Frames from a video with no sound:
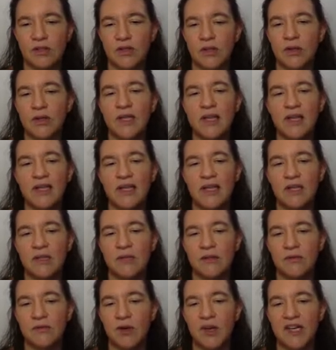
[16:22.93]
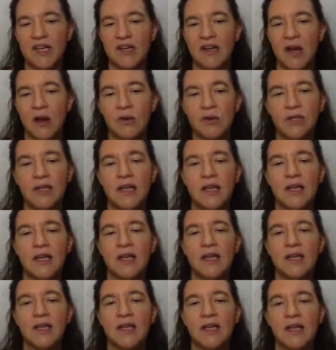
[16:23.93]
So here I didn't write it out,
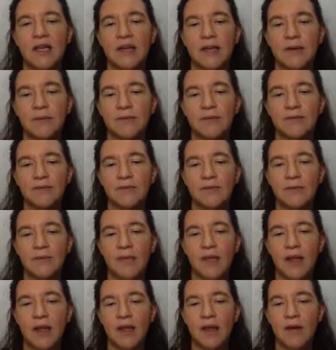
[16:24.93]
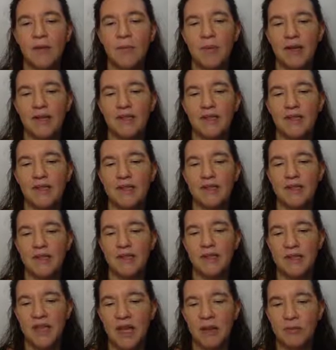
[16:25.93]
but it's the
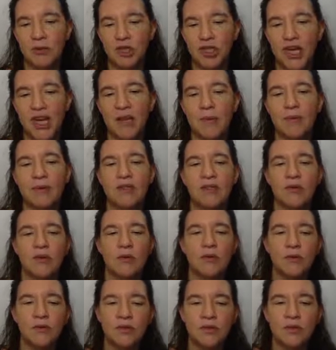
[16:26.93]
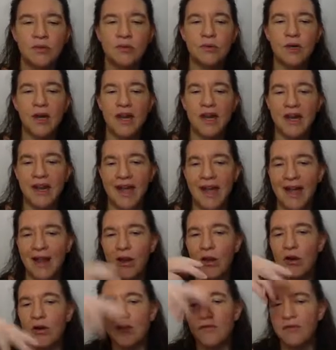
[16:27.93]
same shape. It's also an
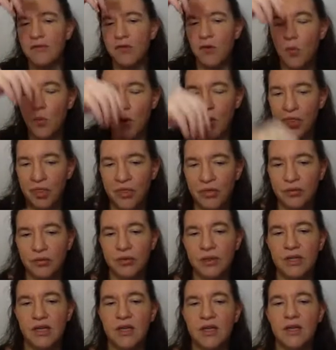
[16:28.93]
L of 1/3.